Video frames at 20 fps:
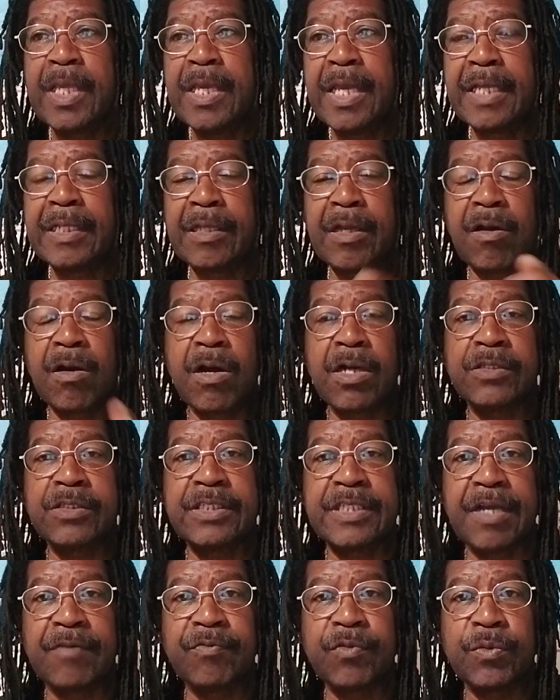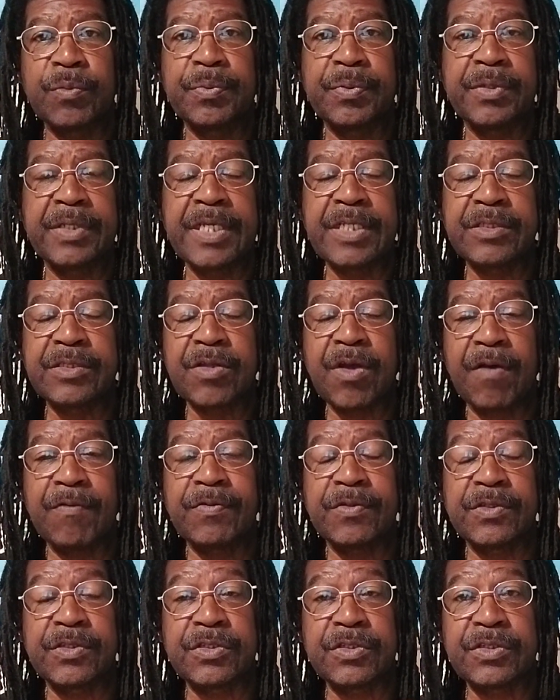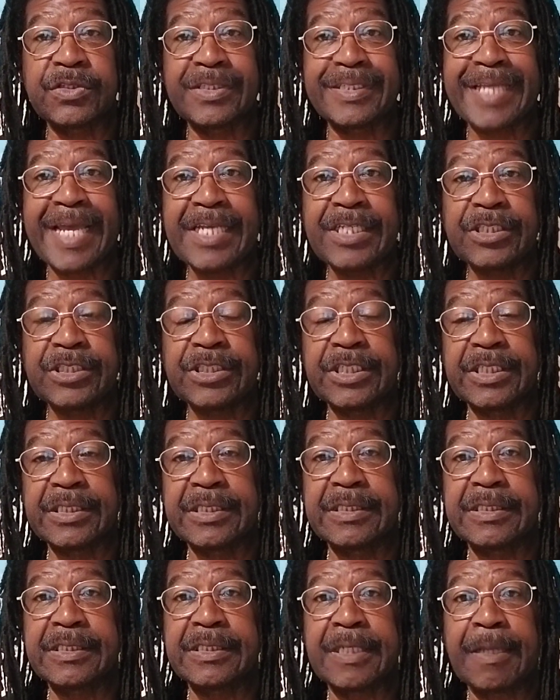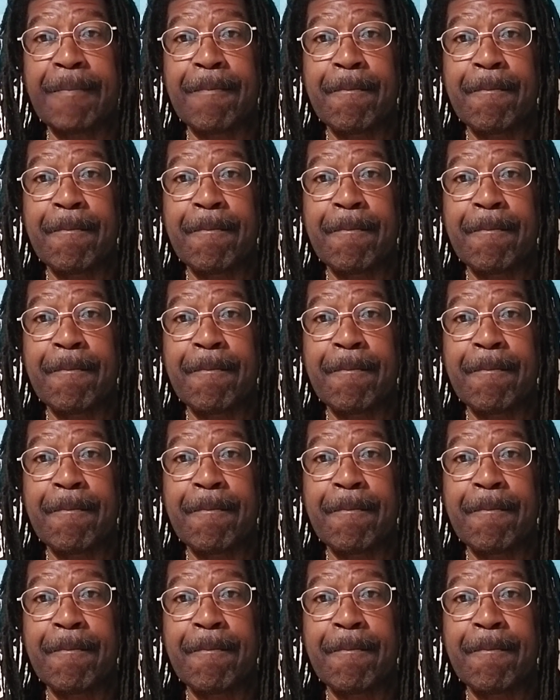And there are several police officers stationed